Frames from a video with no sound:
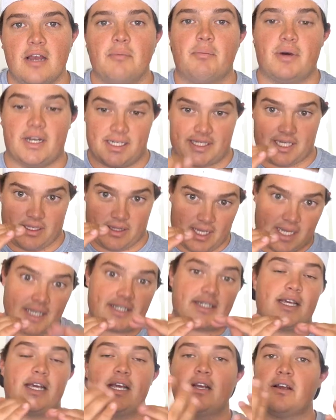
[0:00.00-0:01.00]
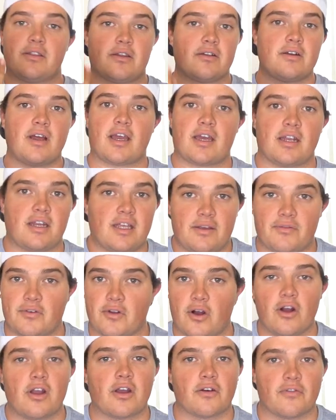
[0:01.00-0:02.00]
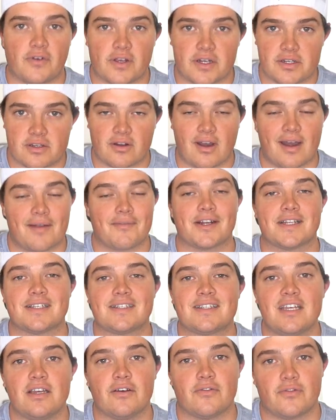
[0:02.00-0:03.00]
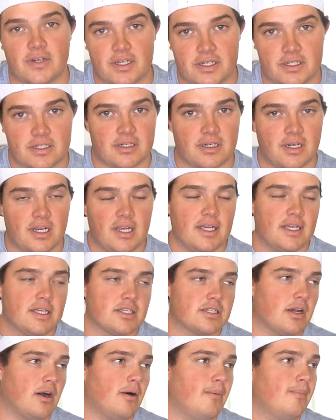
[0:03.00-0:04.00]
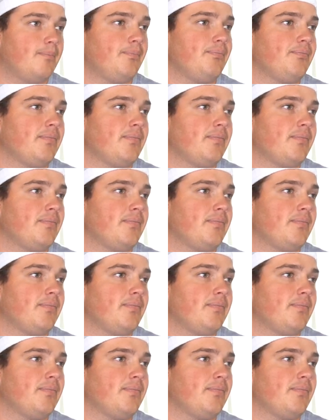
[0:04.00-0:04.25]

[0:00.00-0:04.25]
But until they get to here, they're not going to even hook a fish. They're not even going to see a fish. So,